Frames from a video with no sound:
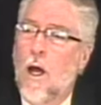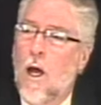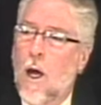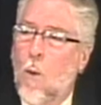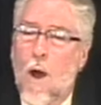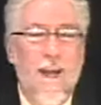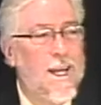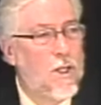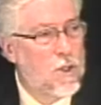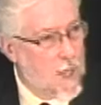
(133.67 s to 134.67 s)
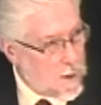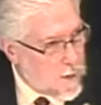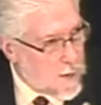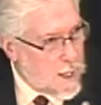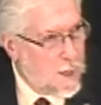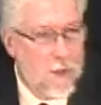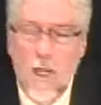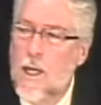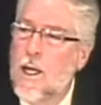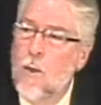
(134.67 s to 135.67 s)
why he said the things he
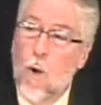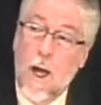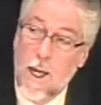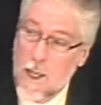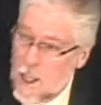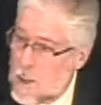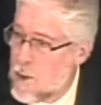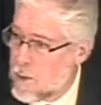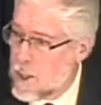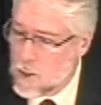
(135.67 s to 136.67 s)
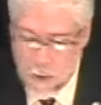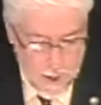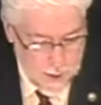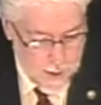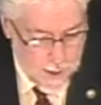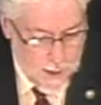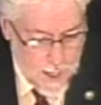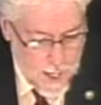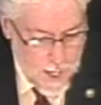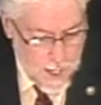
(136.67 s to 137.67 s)
did, why he did the things that he did.
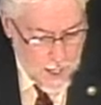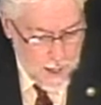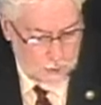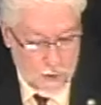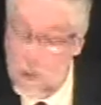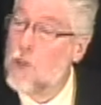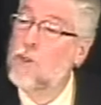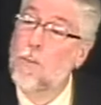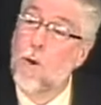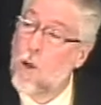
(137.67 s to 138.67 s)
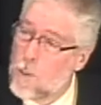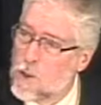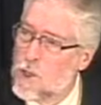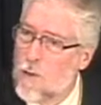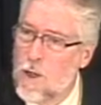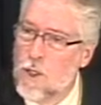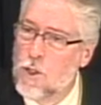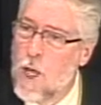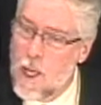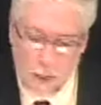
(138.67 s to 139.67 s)
And this is the purpose of these
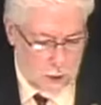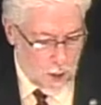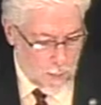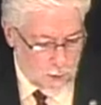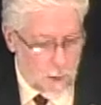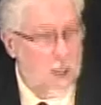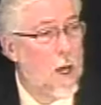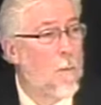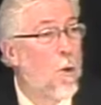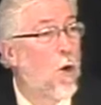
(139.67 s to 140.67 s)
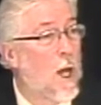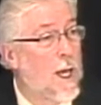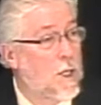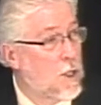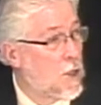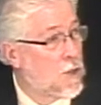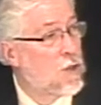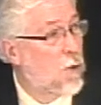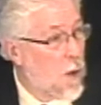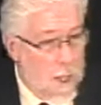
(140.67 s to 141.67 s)
studies, to help us become more like Jesus
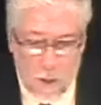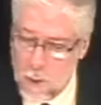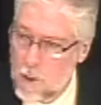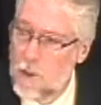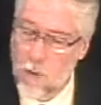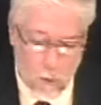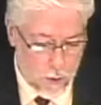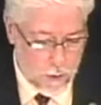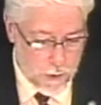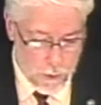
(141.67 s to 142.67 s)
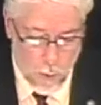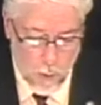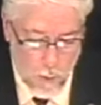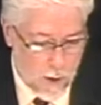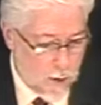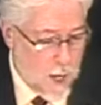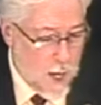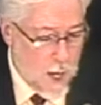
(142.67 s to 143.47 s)
Christ, which of course is what we are